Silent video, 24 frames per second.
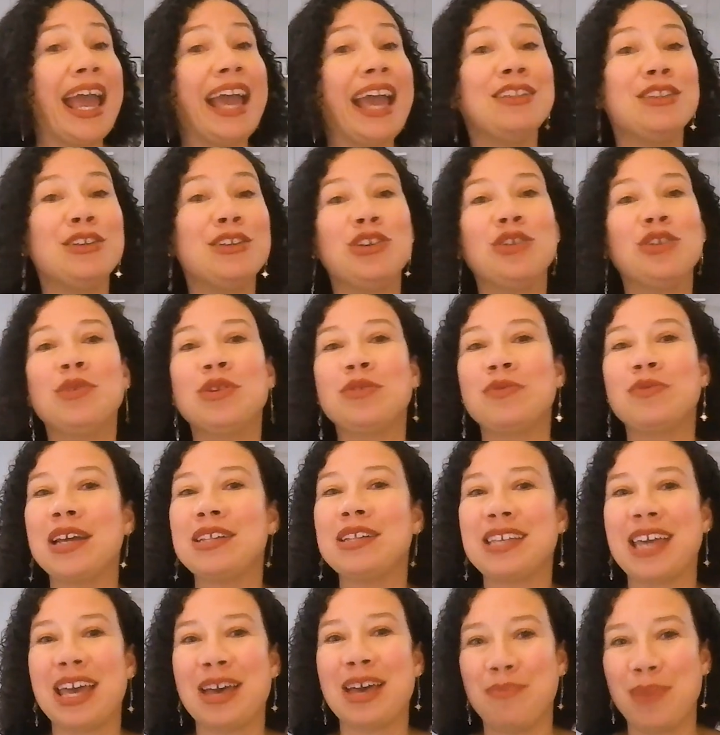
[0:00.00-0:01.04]
and the Human
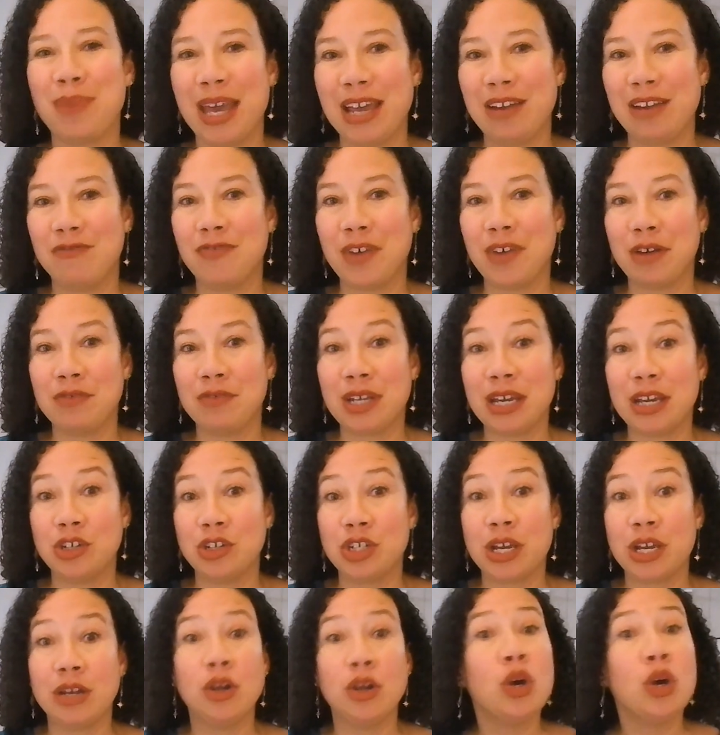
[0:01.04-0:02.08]
Rights Campaign
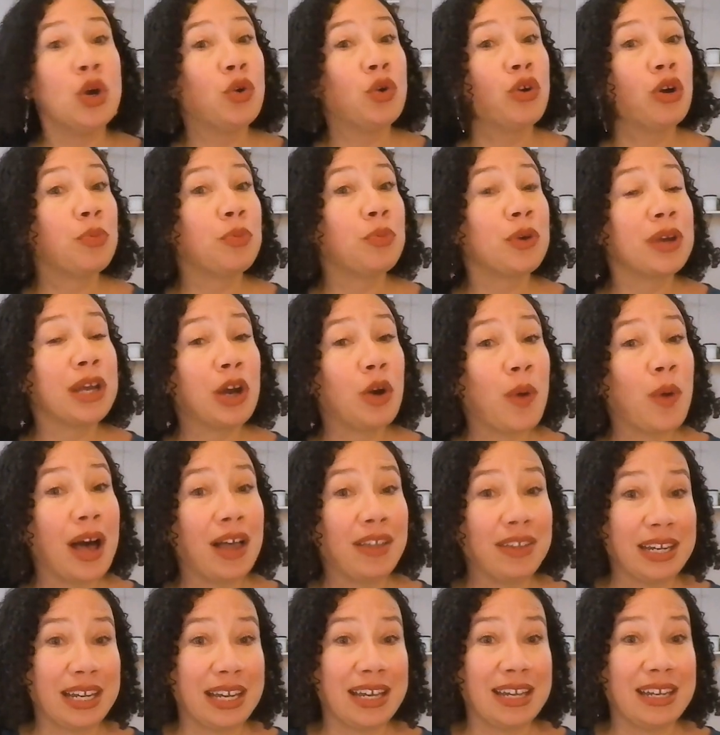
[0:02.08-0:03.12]
Foundation Corporate
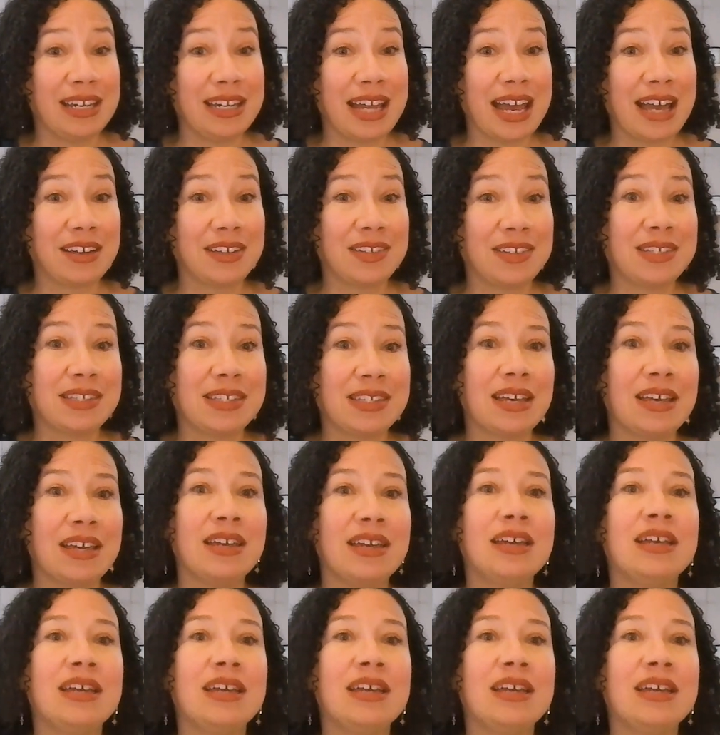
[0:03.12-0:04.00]
Equality Index.